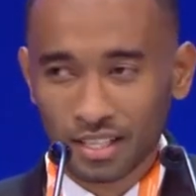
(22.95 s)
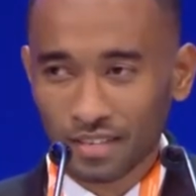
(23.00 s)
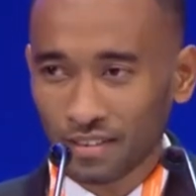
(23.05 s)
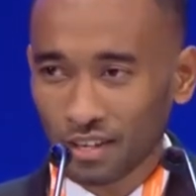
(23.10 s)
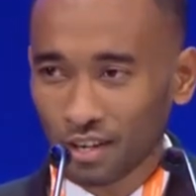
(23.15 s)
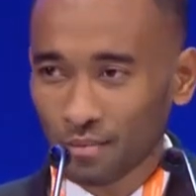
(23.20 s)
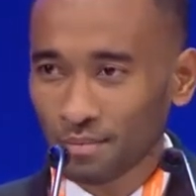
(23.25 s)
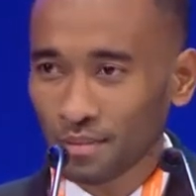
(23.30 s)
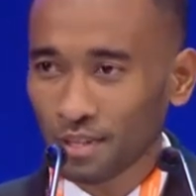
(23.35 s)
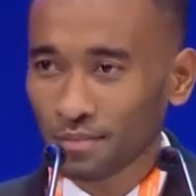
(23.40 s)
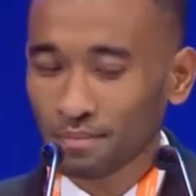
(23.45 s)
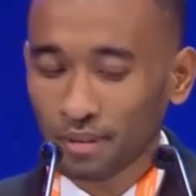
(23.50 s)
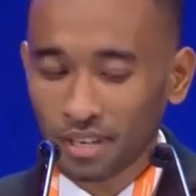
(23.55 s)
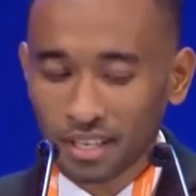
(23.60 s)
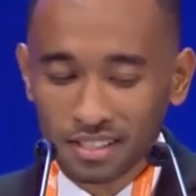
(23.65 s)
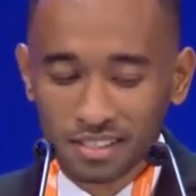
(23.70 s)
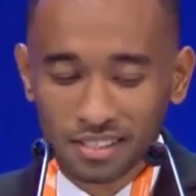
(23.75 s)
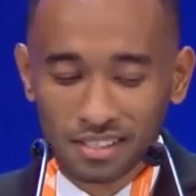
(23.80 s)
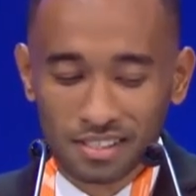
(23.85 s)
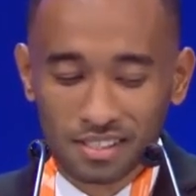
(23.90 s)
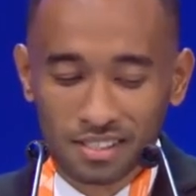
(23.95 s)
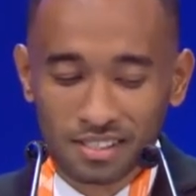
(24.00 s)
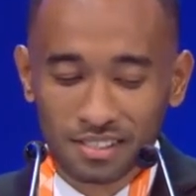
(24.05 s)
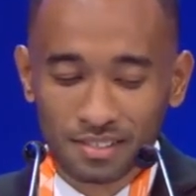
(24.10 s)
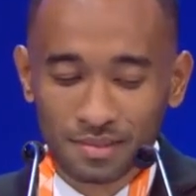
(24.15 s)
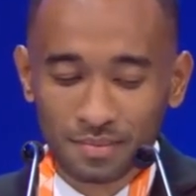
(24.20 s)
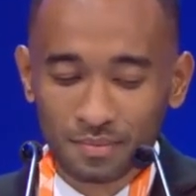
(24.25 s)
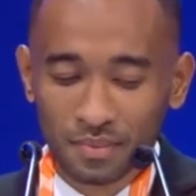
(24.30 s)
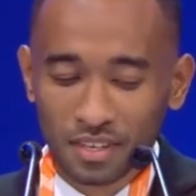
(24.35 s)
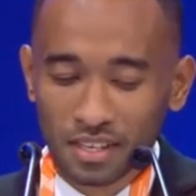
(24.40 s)
development
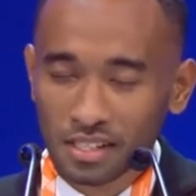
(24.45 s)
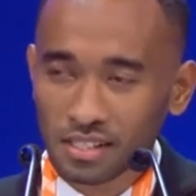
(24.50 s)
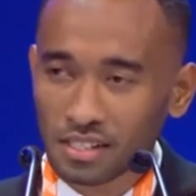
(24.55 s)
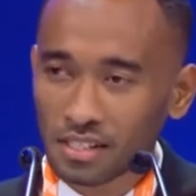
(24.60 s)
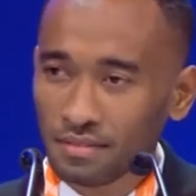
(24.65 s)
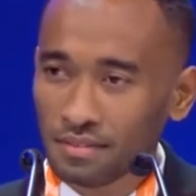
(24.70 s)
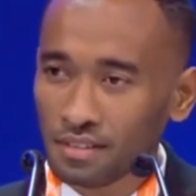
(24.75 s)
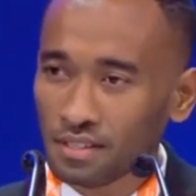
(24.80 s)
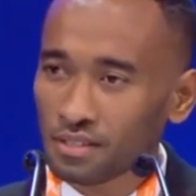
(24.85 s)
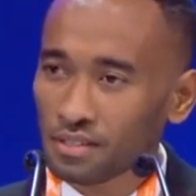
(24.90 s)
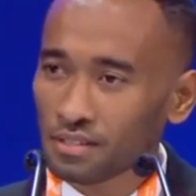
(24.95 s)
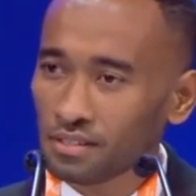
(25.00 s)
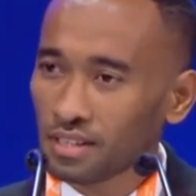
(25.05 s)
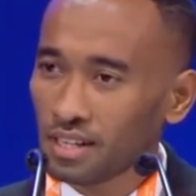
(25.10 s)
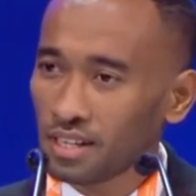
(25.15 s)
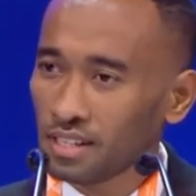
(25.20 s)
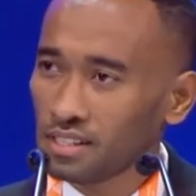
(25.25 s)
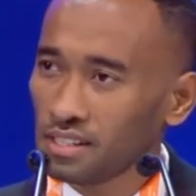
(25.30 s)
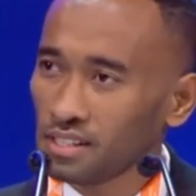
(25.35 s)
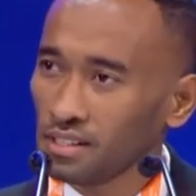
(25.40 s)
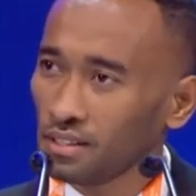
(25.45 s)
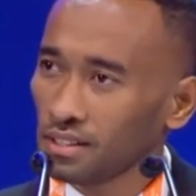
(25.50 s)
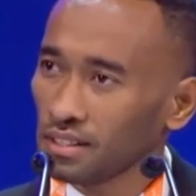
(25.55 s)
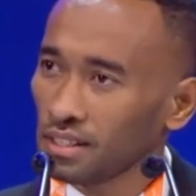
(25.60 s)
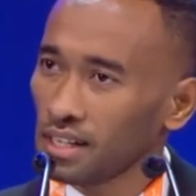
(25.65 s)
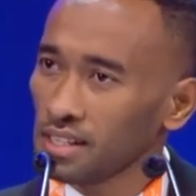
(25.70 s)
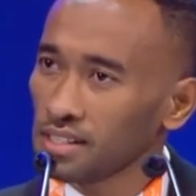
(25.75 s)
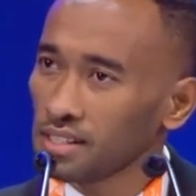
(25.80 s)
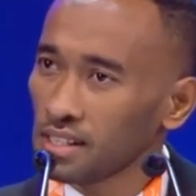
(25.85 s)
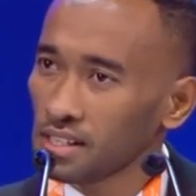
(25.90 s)
partners, civil society
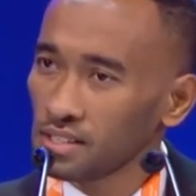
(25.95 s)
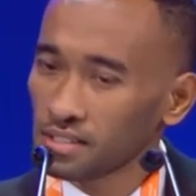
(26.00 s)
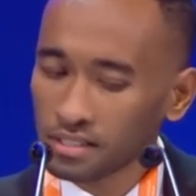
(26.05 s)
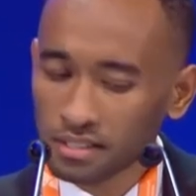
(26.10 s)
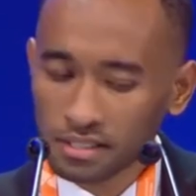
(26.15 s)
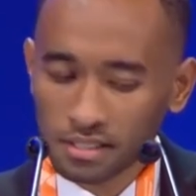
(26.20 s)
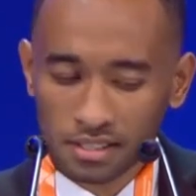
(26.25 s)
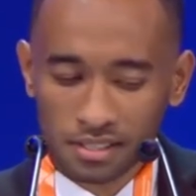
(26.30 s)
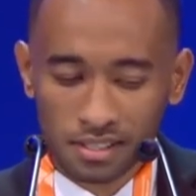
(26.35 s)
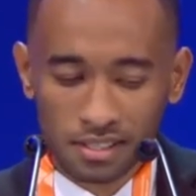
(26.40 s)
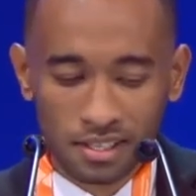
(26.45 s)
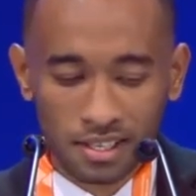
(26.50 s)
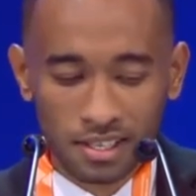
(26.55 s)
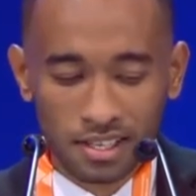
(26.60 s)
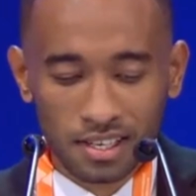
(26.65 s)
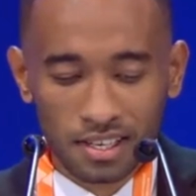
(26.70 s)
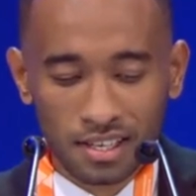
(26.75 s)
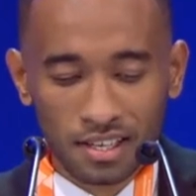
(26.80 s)
organizations,